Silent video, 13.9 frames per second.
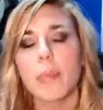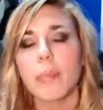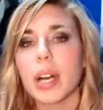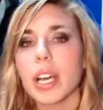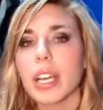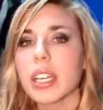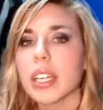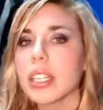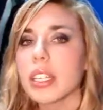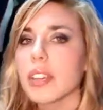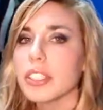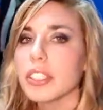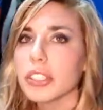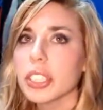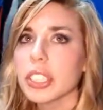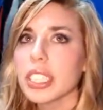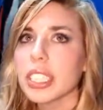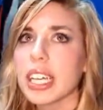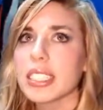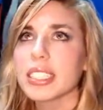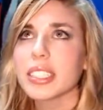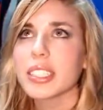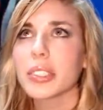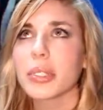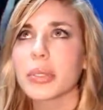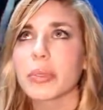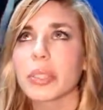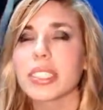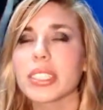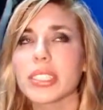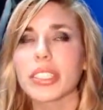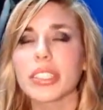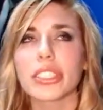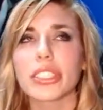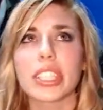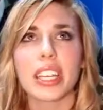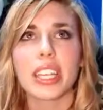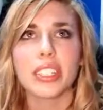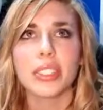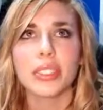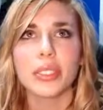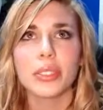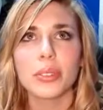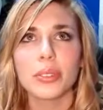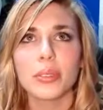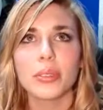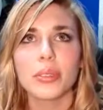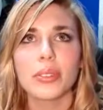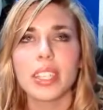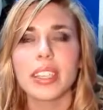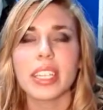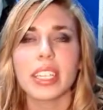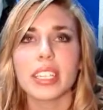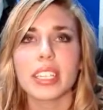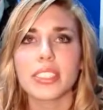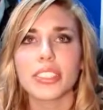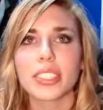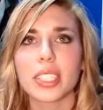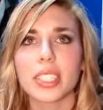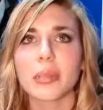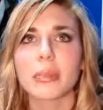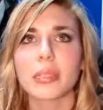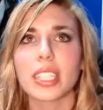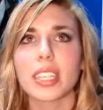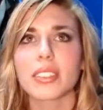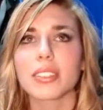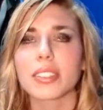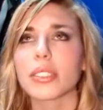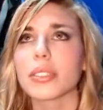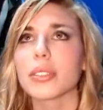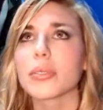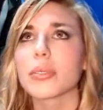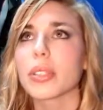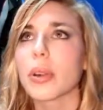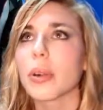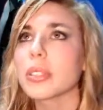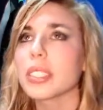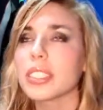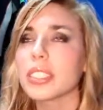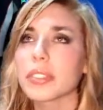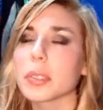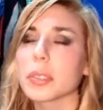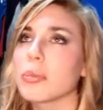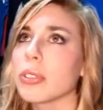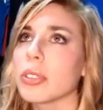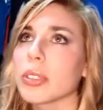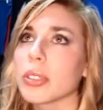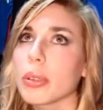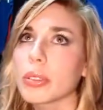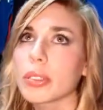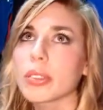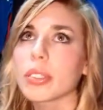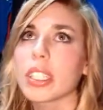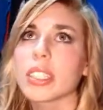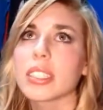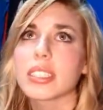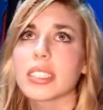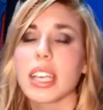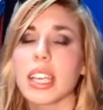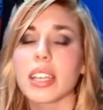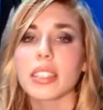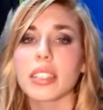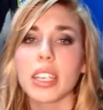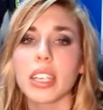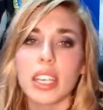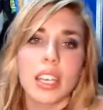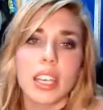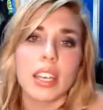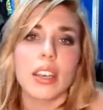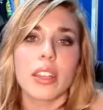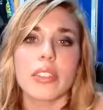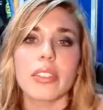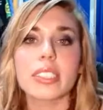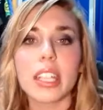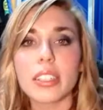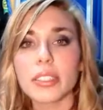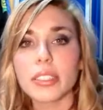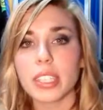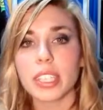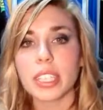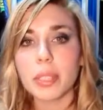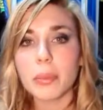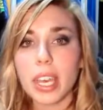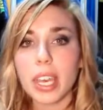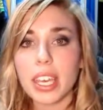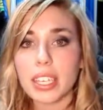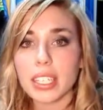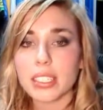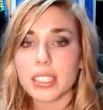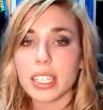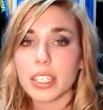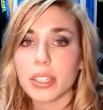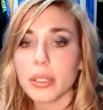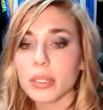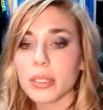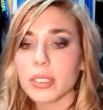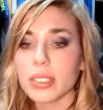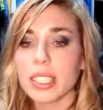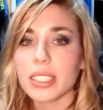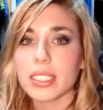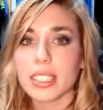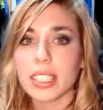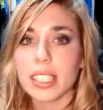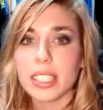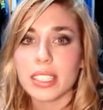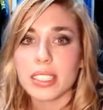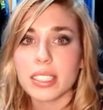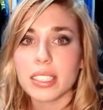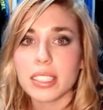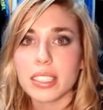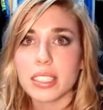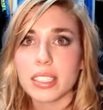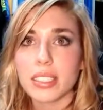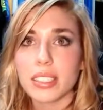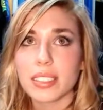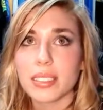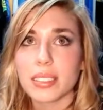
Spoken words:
But eventually I did a little research, and in the end, it just comes down to the only difference between Coastal Scents and the sellers on eBay is that Coastal Scents is